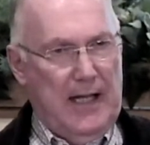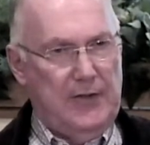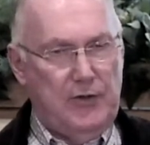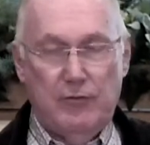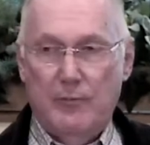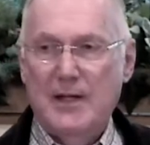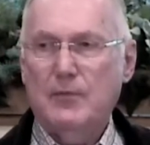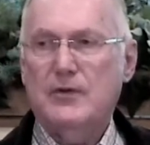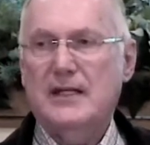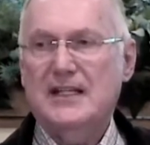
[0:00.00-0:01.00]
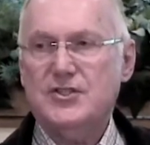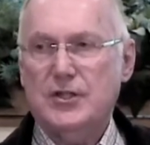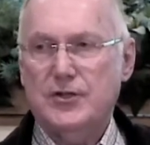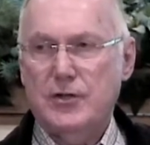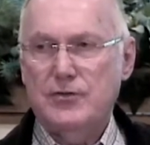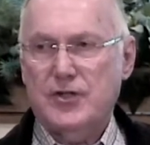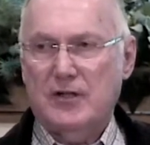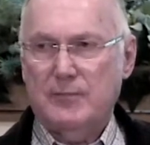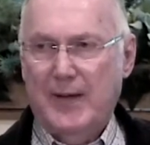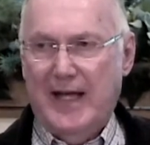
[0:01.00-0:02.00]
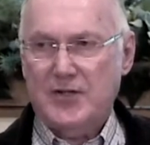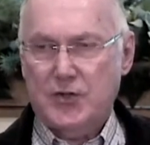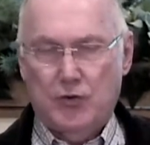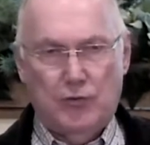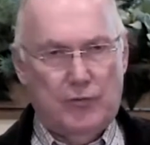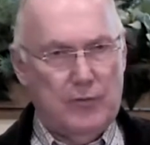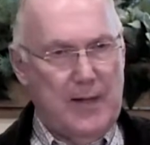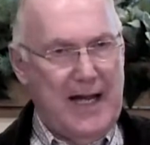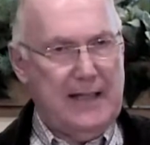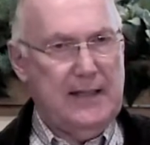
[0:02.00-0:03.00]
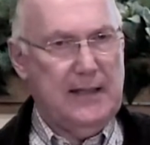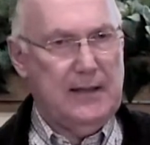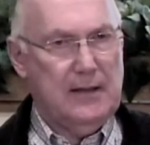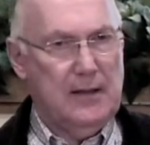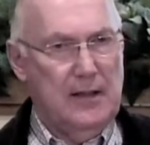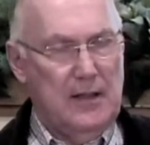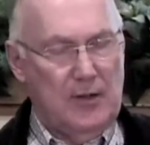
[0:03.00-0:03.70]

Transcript: And you remember the institution of Passover back in